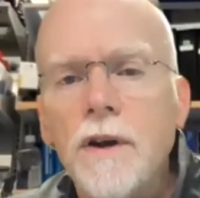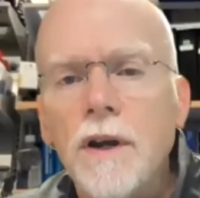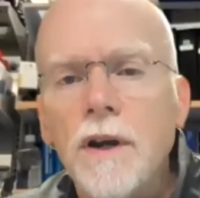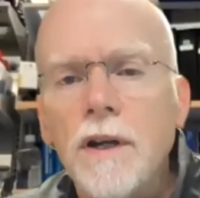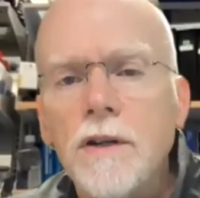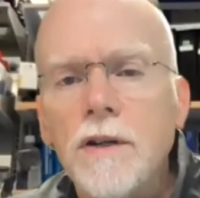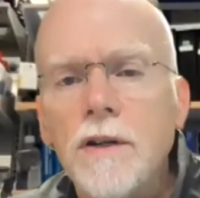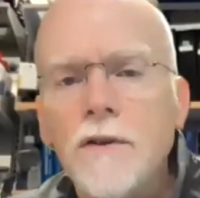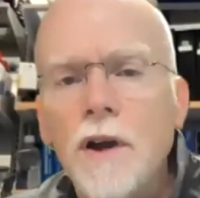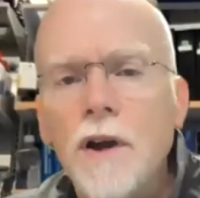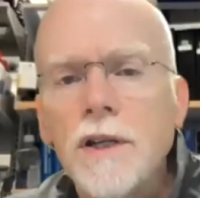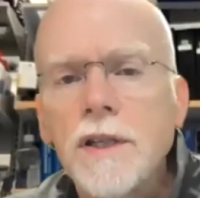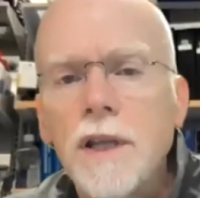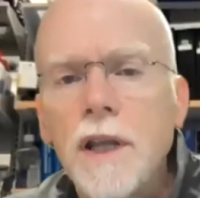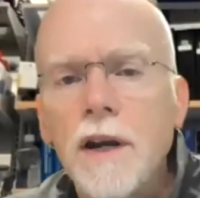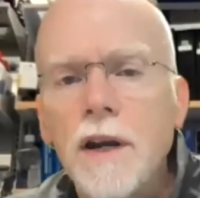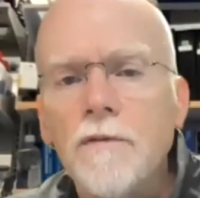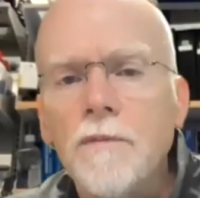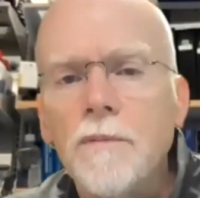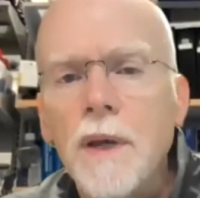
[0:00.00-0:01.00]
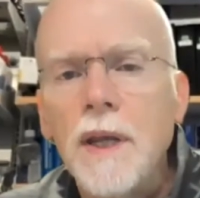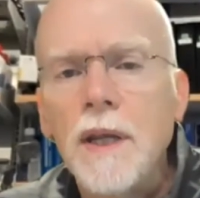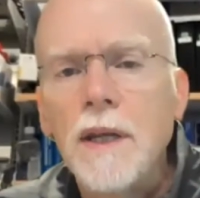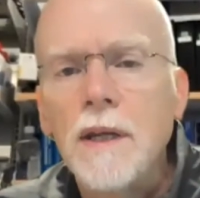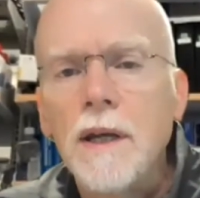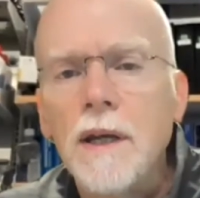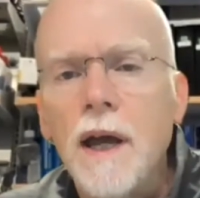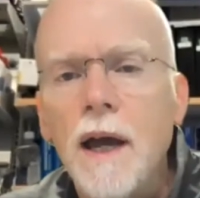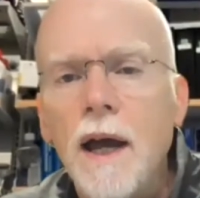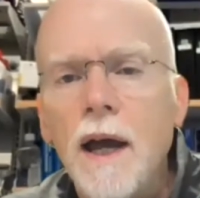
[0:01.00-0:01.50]
drugs that have
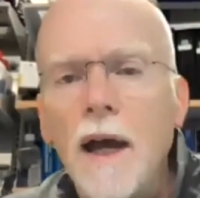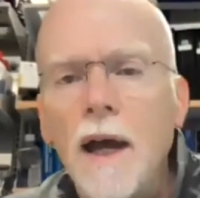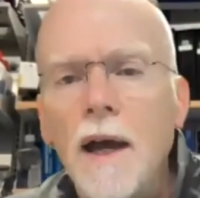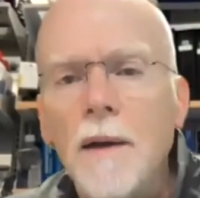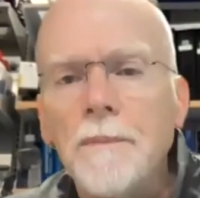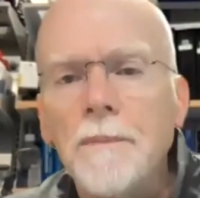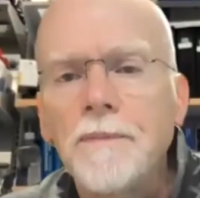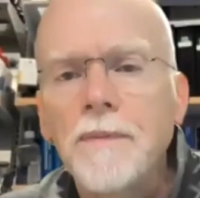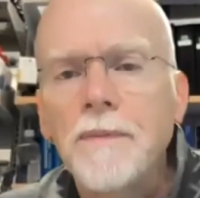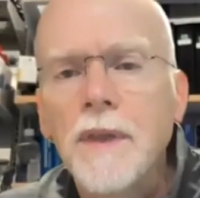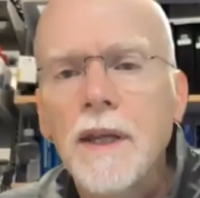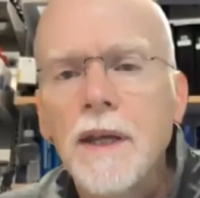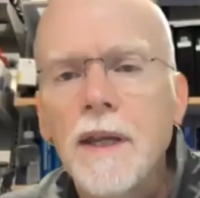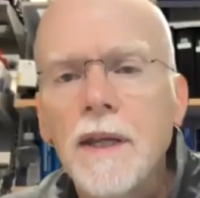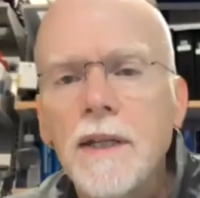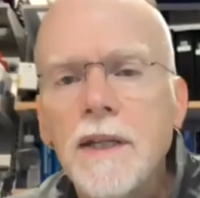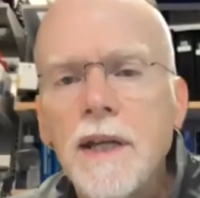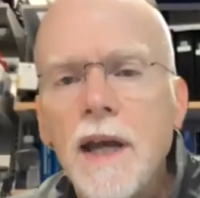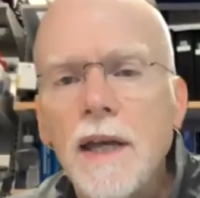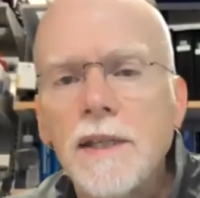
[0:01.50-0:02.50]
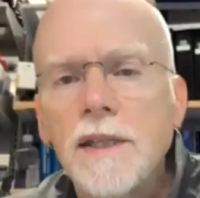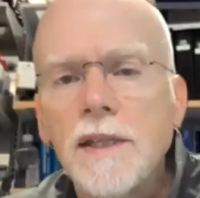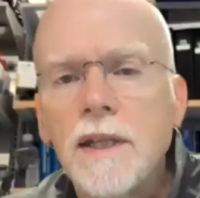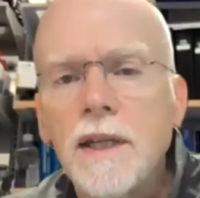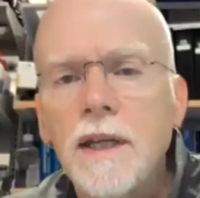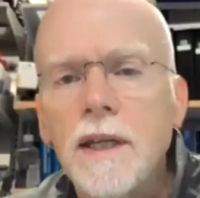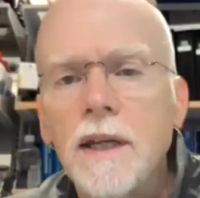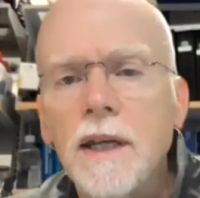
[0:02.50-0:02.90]
been tested